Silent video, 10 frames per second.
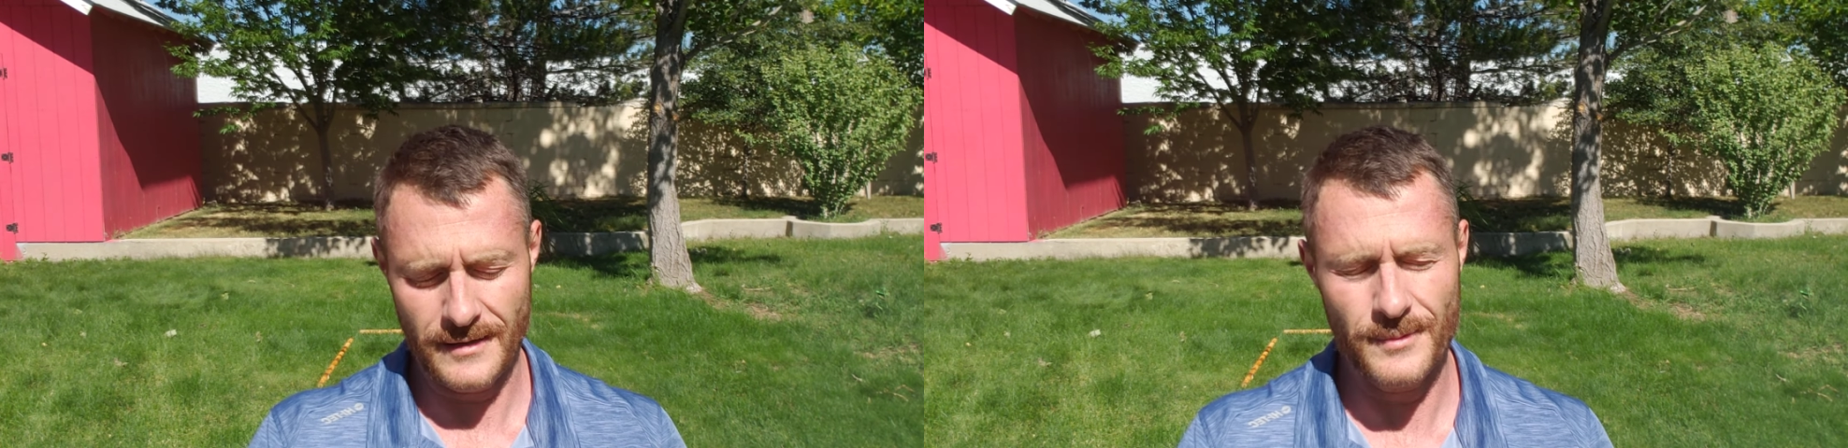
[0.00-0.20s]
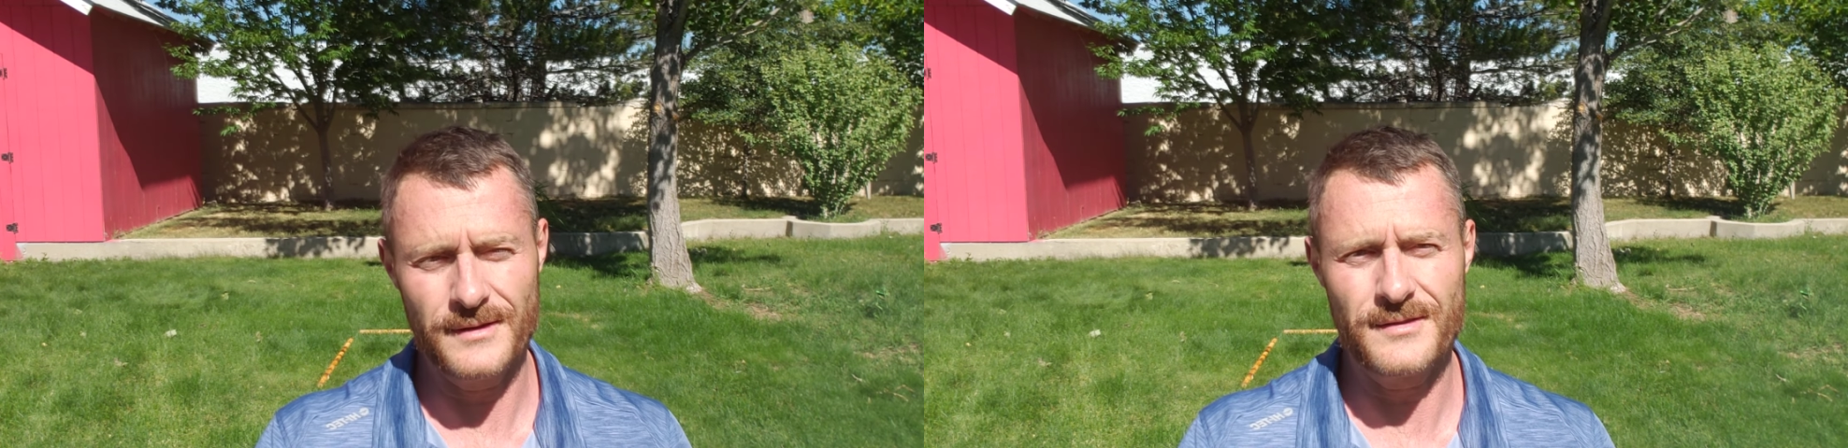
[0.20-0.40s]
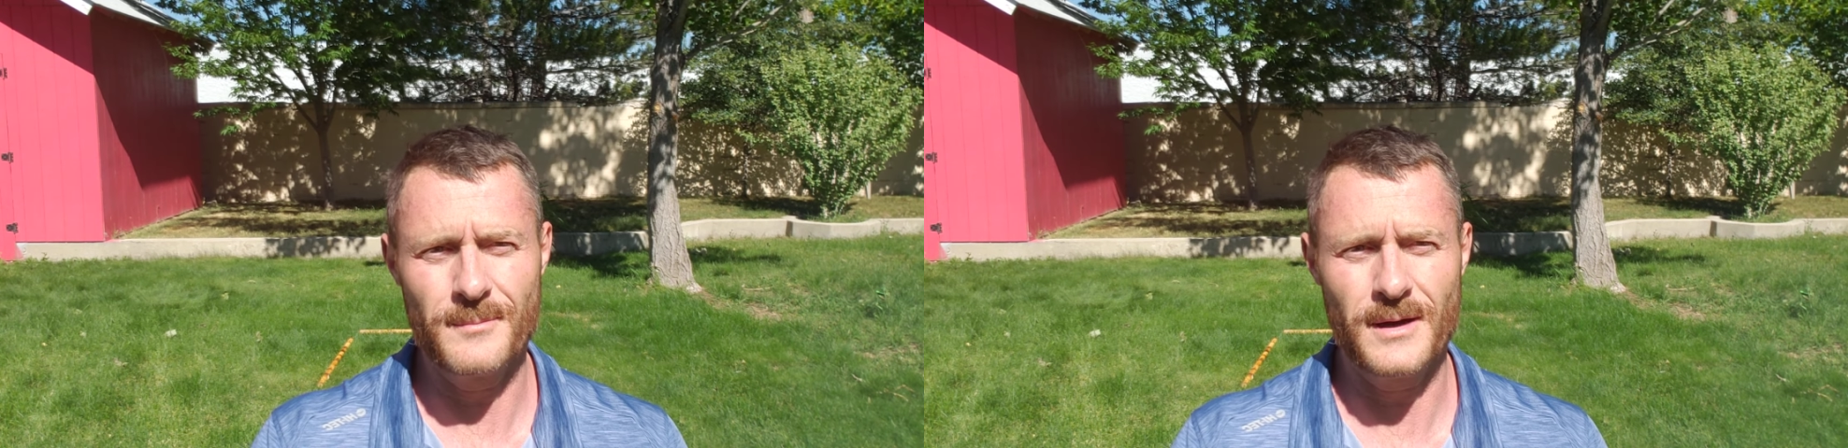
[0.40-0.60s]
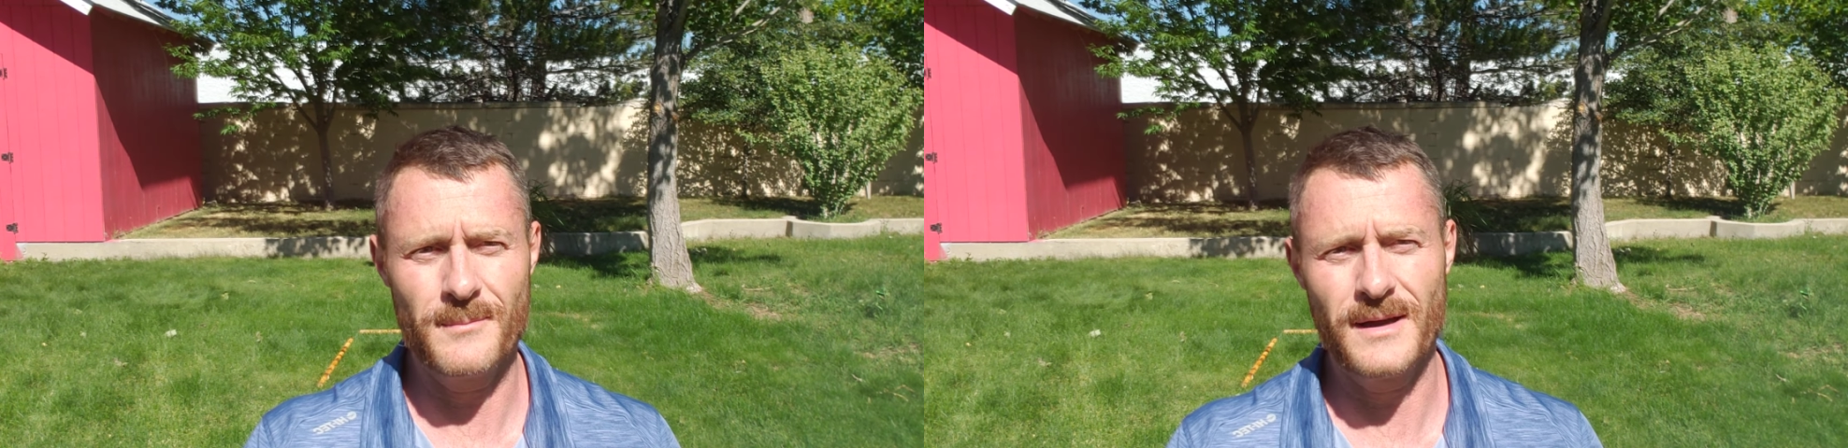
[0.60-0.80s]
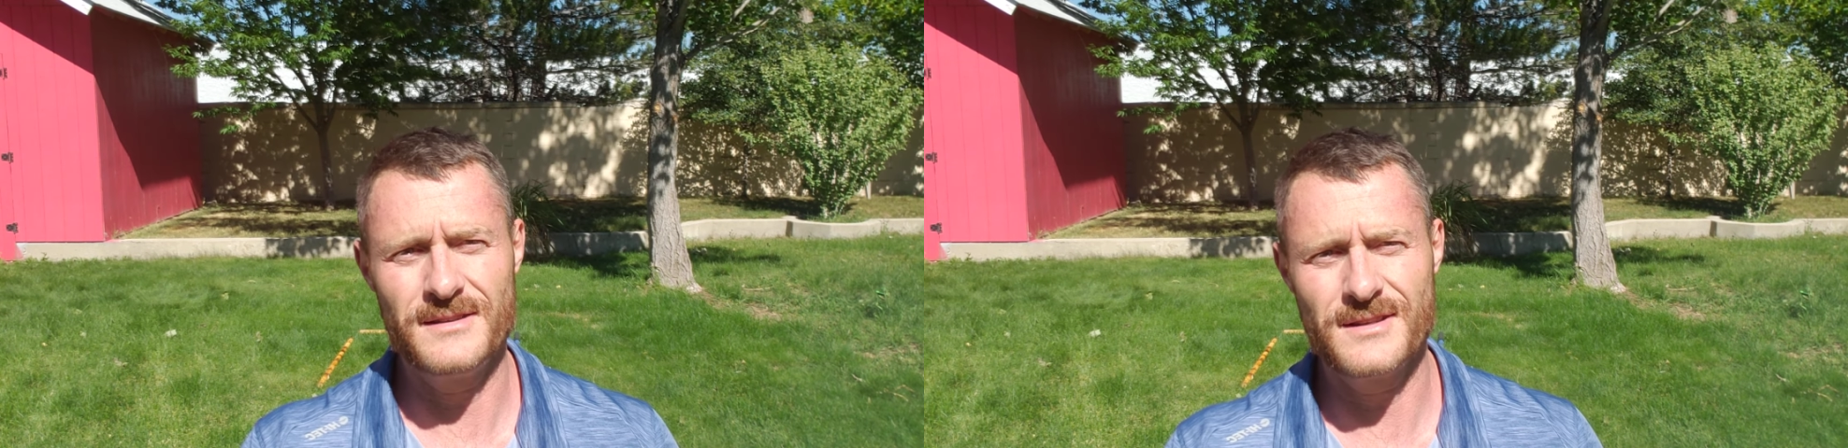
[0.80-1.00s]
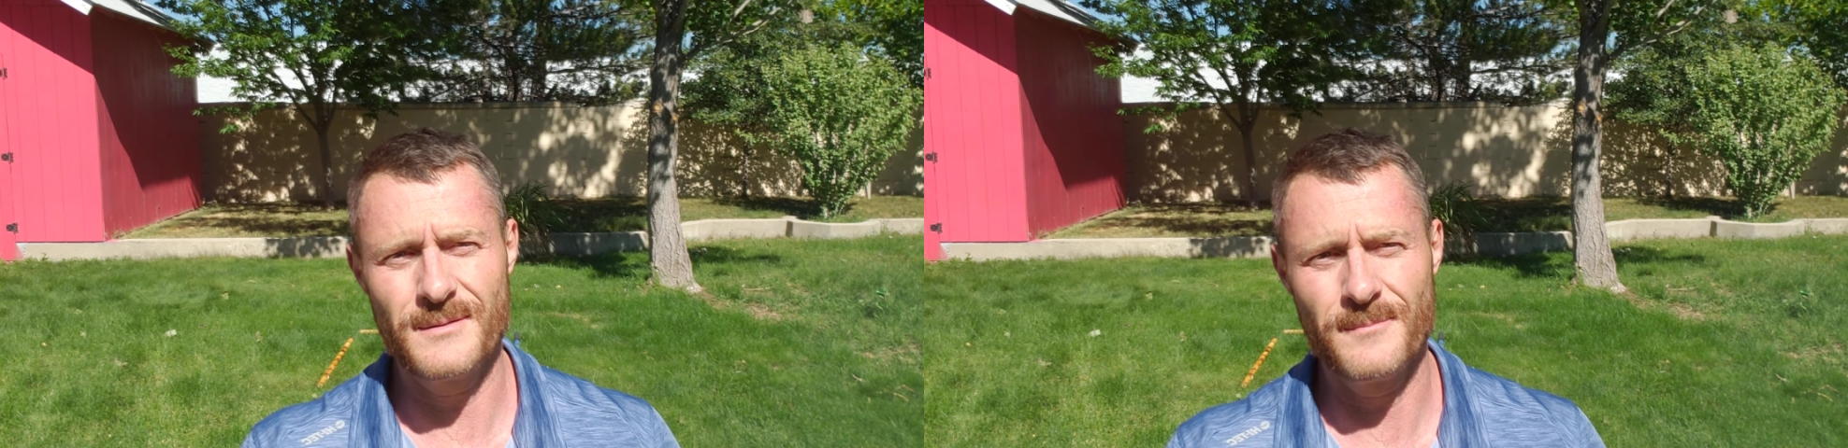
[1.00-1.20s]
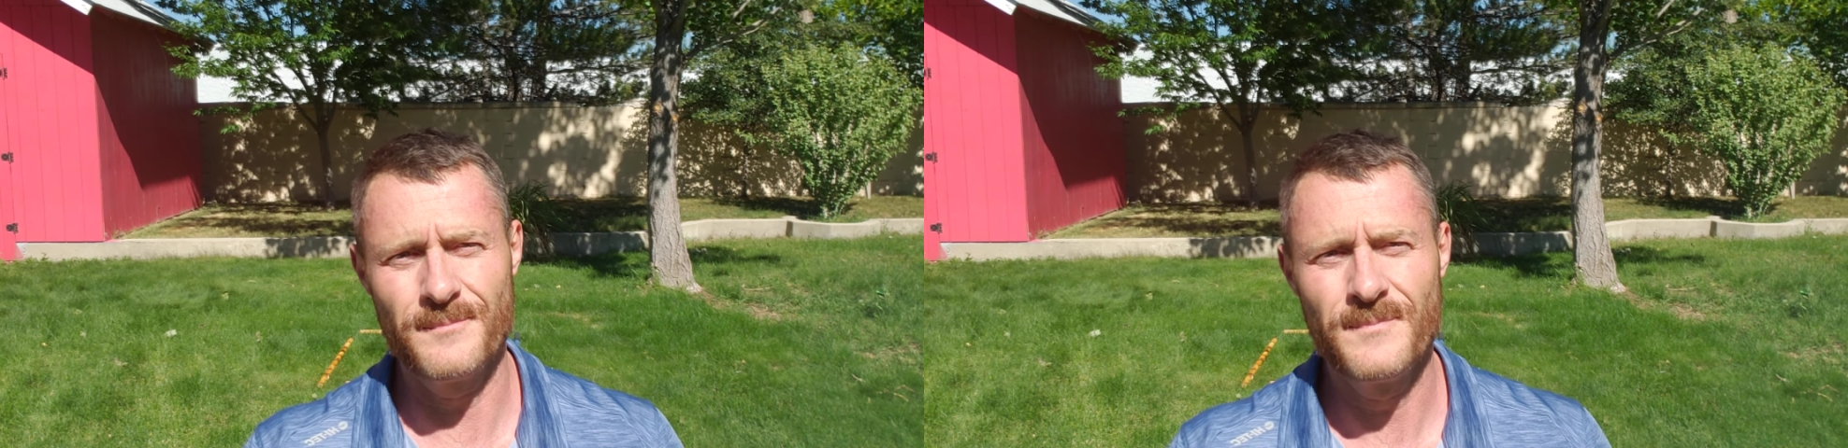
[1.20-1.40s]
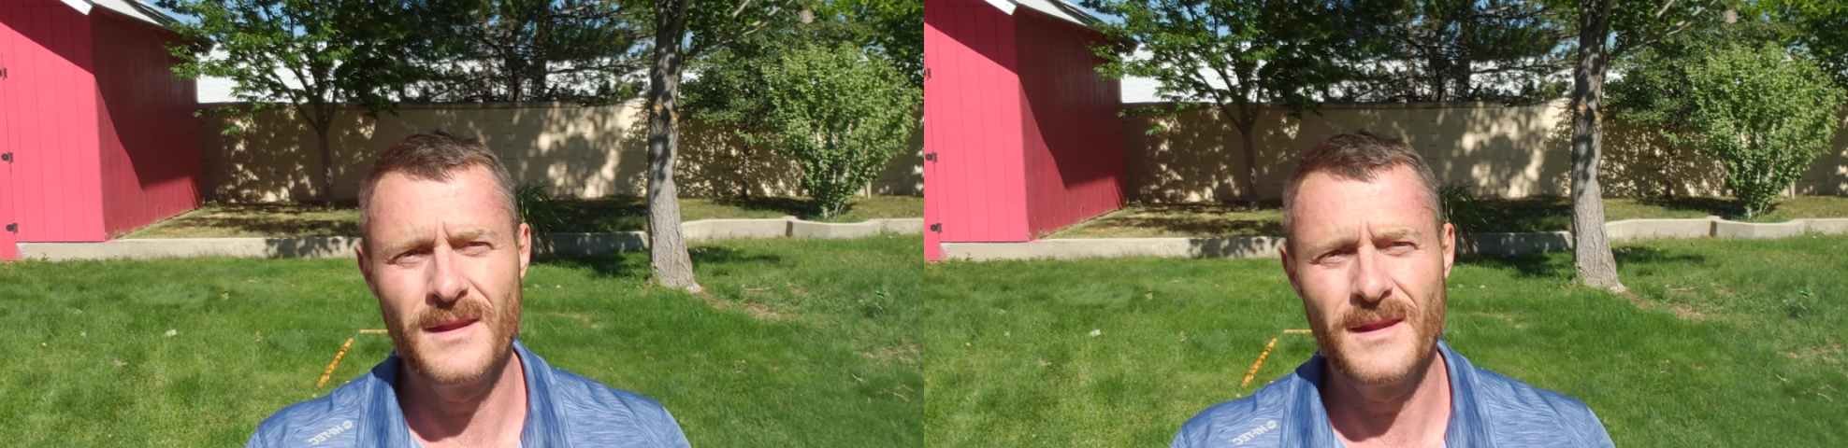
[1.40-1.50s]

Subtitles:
but somebody in my gym